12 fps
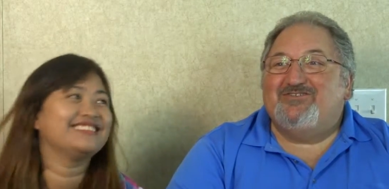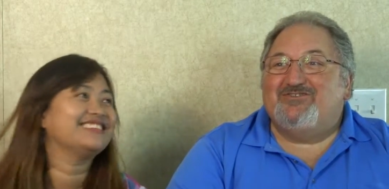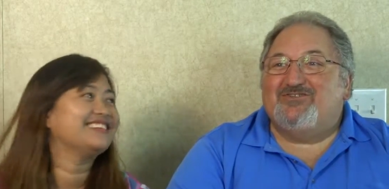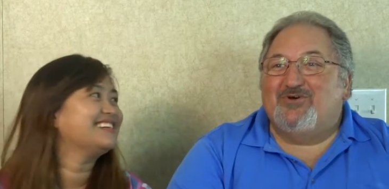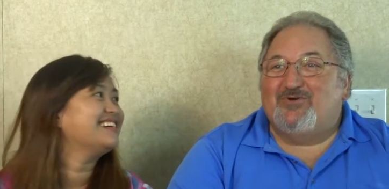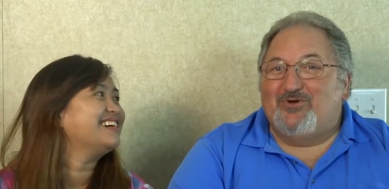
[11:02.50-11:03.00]

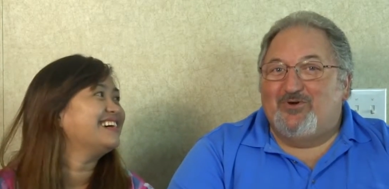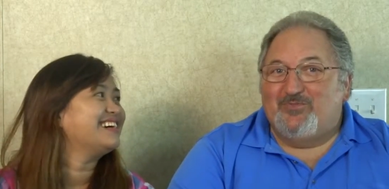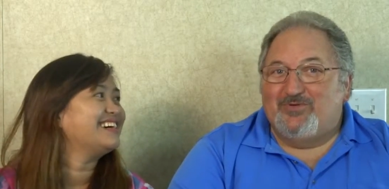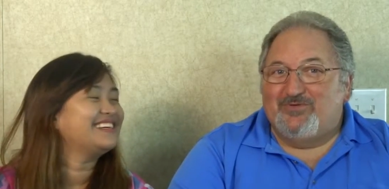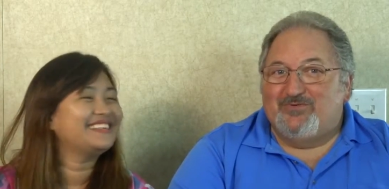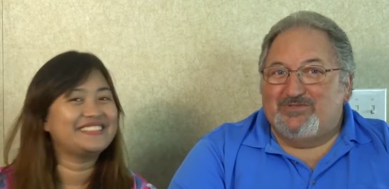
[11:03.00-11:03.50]
Speaker 1: don't
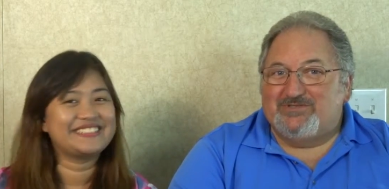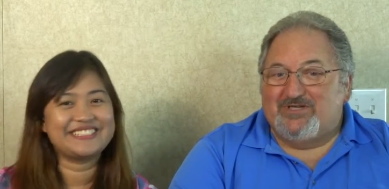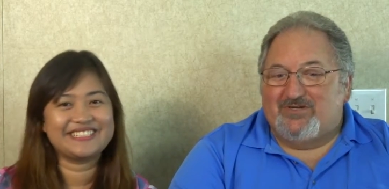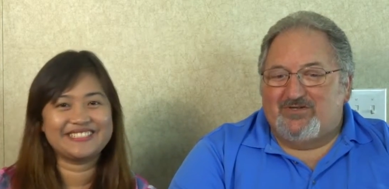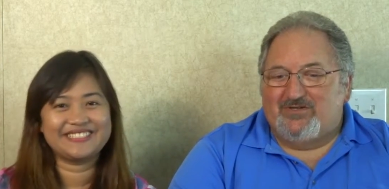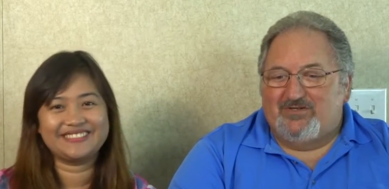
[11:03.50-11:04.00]
open the
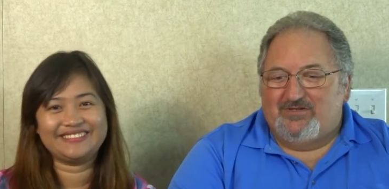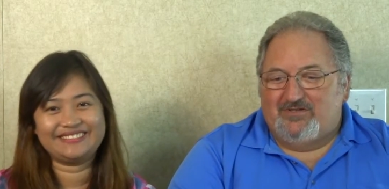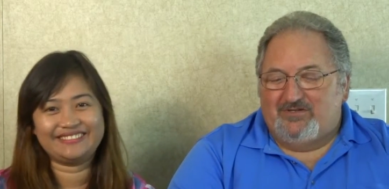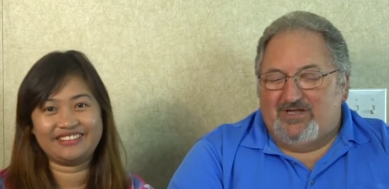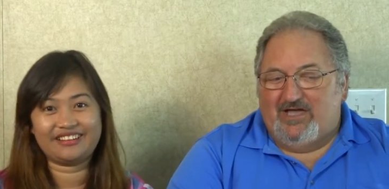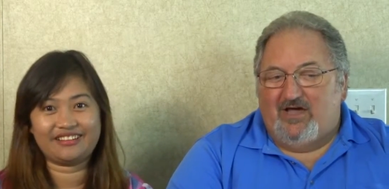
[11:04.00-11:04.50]
result.
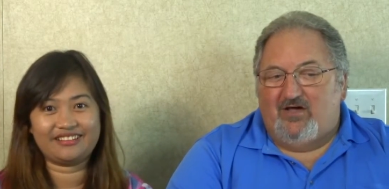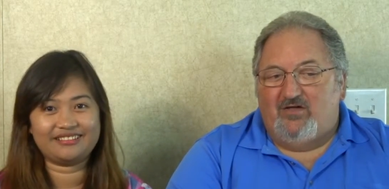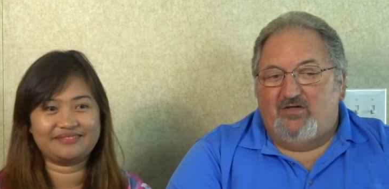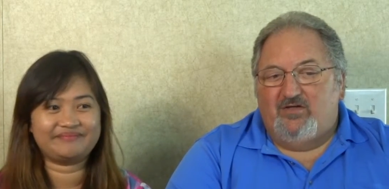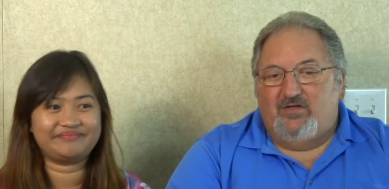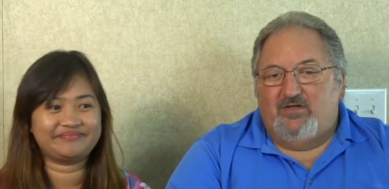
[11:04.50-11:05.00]
Yeah.
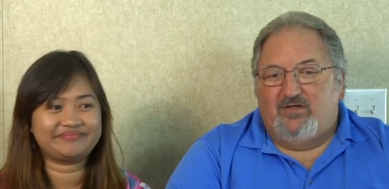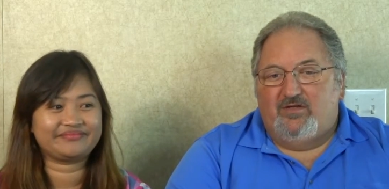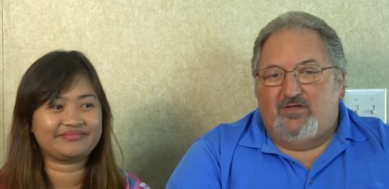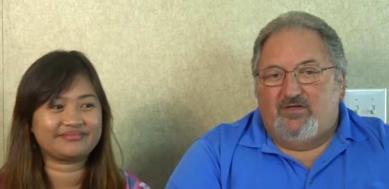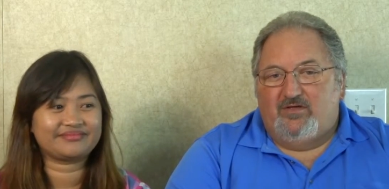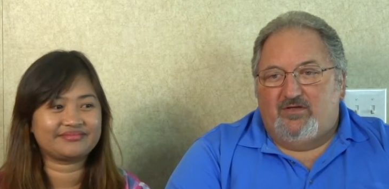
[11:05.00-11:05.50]
Now,
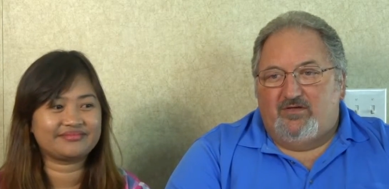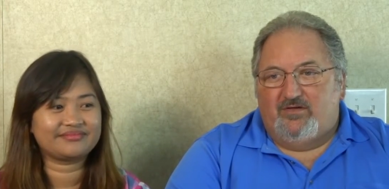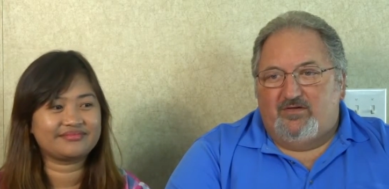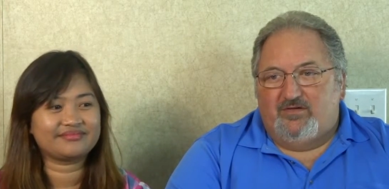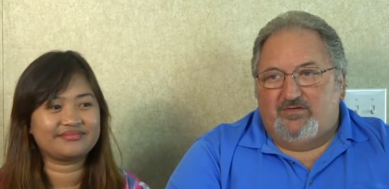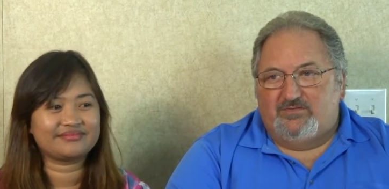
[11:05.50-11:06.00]

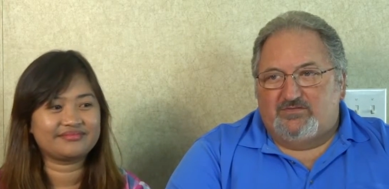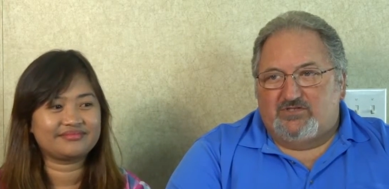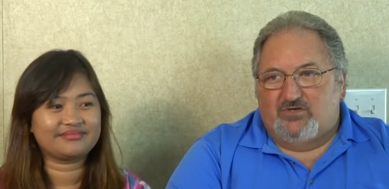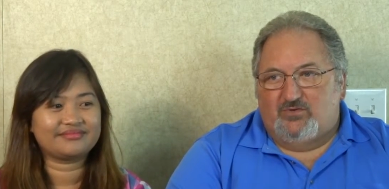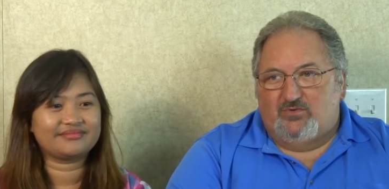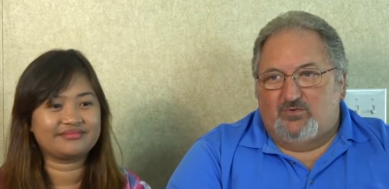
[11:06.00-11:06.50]

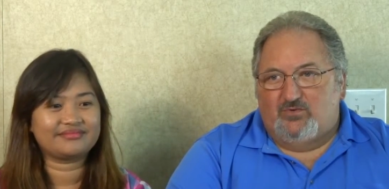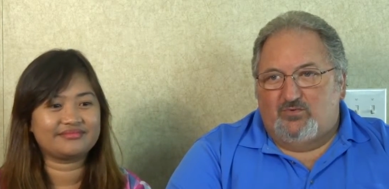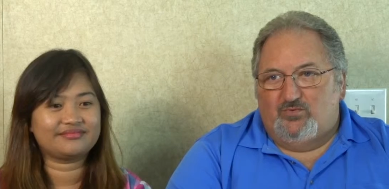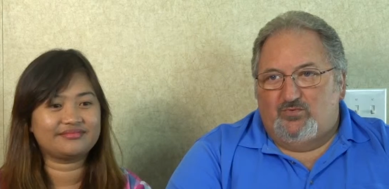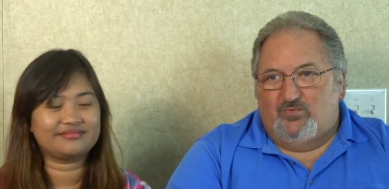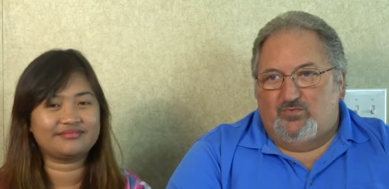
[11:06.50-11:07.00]

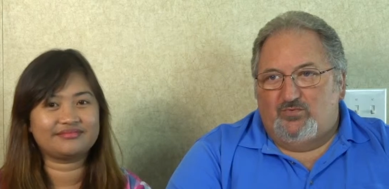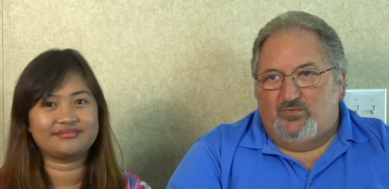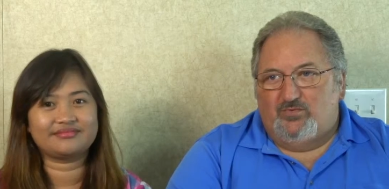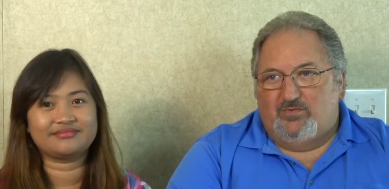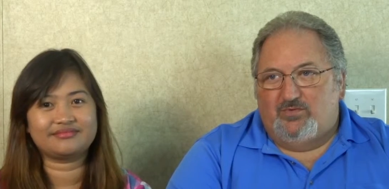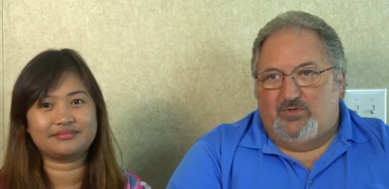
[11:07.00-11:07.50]
so
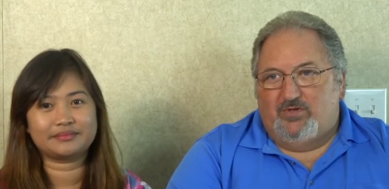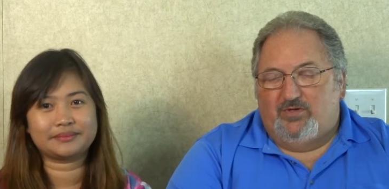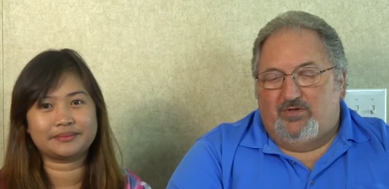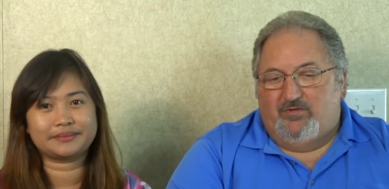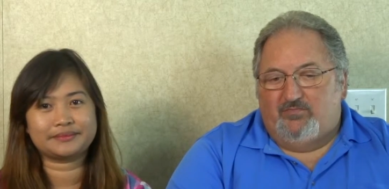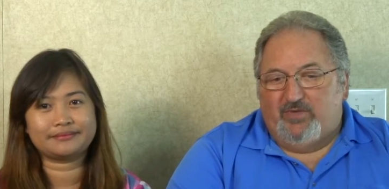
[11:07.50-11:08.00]

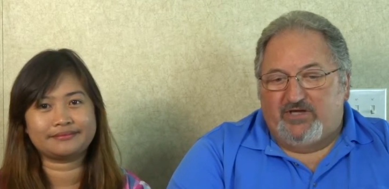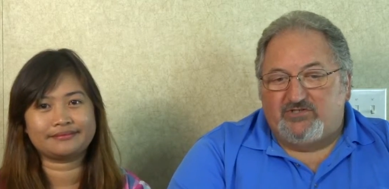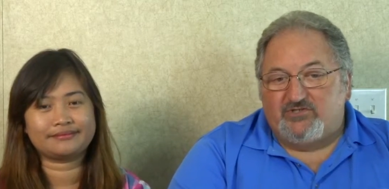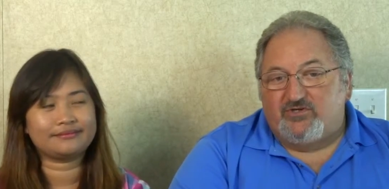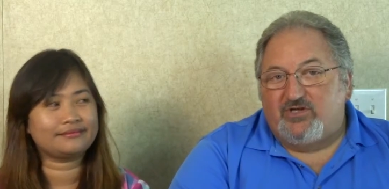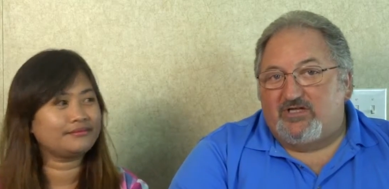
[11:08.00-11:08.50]
make
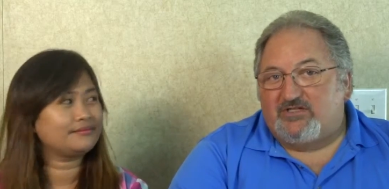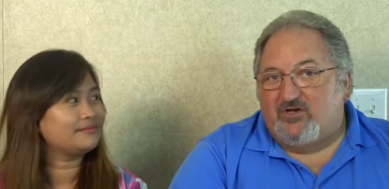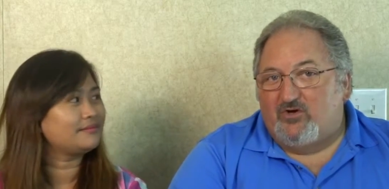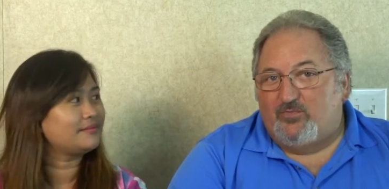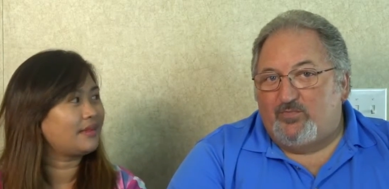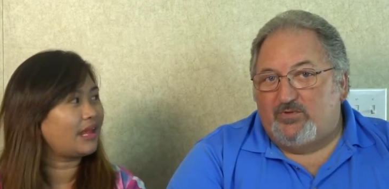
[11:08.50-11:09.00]
sure not to
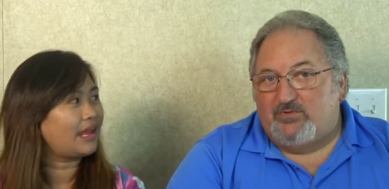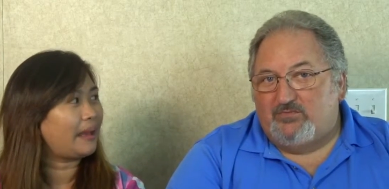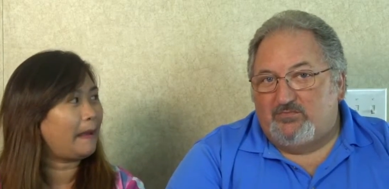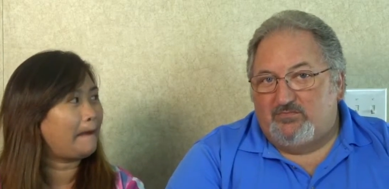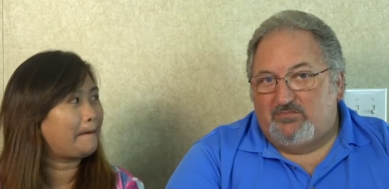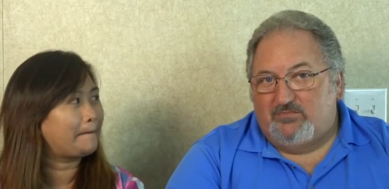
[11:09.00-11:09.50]

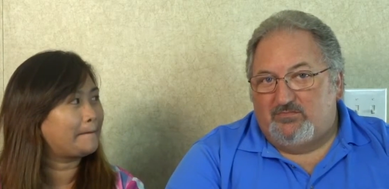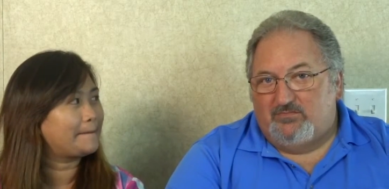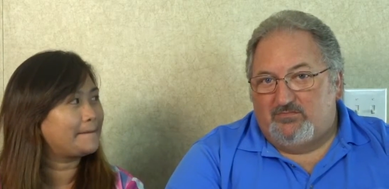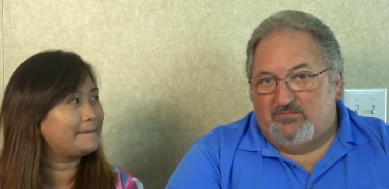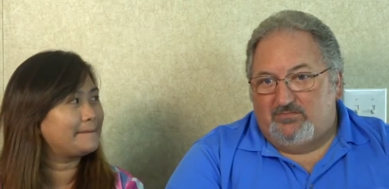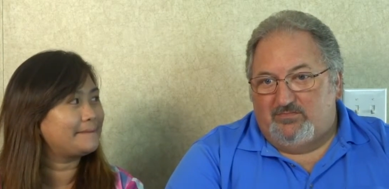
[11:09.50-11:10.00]
open
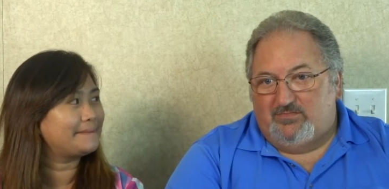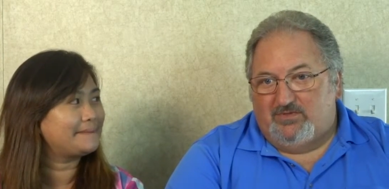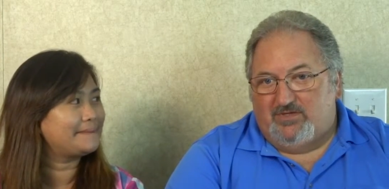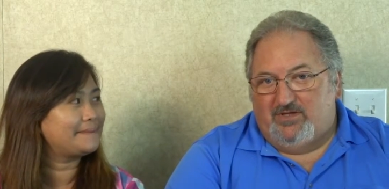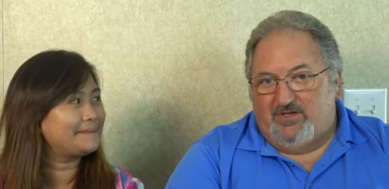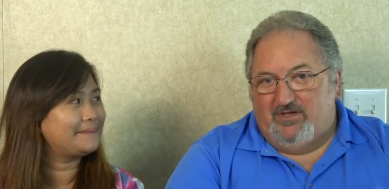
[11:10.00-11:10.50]

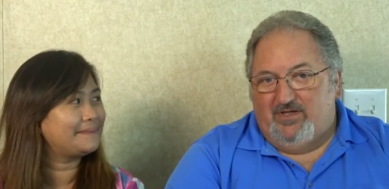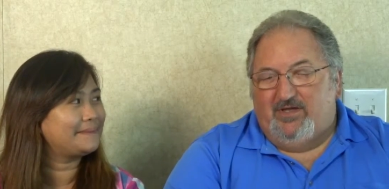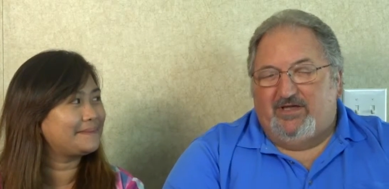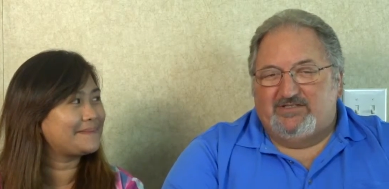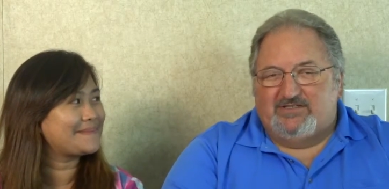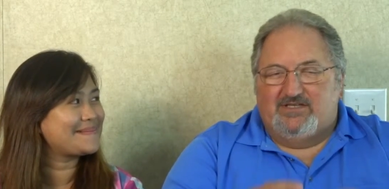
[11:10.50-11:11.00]
the
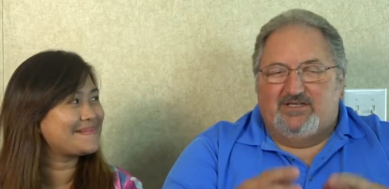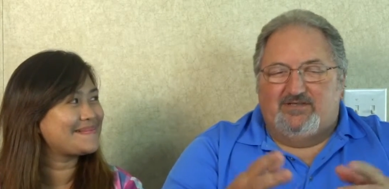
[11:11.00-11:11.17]
it.